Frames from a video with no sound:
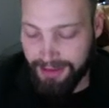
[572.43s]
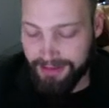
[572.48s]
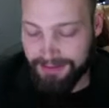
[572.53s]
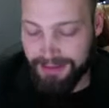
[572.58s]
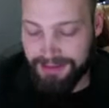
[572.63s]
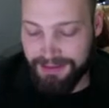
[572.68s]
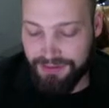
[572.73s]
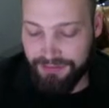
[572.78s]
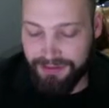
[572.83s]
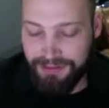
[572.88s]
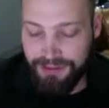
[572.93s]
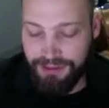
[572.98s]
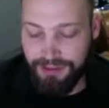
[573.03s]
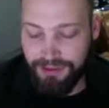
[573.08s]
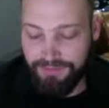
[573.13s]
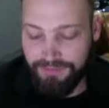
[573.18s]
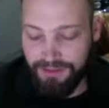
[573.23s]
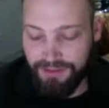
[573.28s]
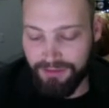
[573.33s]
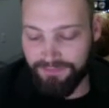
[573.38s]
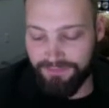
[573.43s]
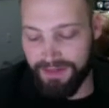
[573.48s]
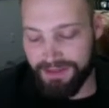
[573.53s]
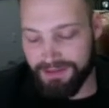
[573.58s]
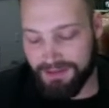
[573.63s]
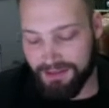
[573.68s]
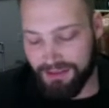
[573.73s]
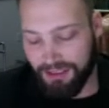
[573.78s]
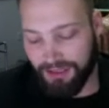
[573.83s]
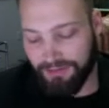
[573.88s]
That's a return of your
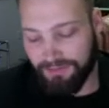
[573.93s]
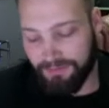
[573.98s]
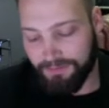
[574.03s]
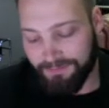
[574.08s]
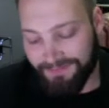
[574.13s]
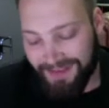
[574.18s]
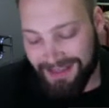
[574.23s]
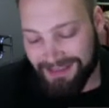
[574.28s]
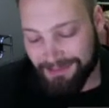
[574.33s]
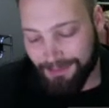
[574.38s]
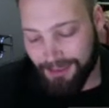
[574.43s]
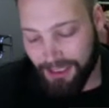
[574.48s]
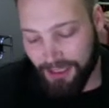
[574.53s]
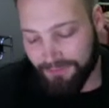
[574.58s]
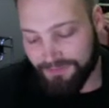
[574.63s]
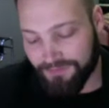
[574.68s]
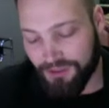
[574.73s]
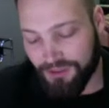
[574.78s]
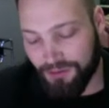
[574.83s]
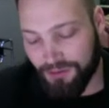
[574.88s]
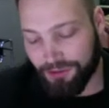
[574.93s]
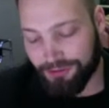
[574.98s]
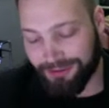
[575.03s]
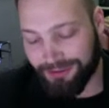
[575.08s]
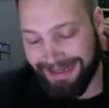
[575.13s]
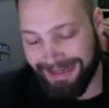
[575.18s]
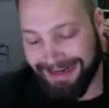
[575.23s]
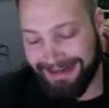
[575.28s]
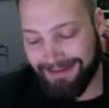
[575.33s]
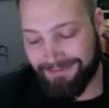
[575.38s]
investment of
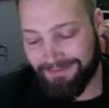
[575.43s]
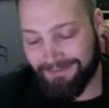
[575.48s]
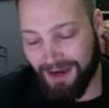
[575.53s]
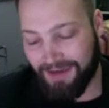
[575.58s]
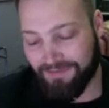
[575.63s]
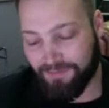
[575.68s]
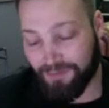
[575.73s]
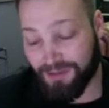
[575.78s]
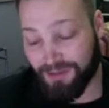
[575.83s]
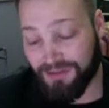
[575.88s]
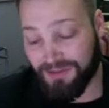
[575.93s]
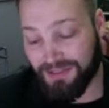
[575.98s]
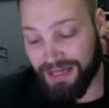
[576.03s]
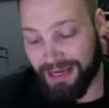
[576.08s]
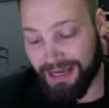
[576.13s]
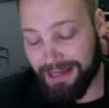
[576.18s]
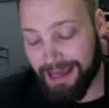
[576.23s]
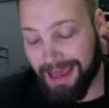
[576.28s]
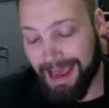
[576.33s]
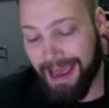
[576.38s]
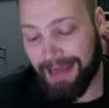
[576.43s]
285%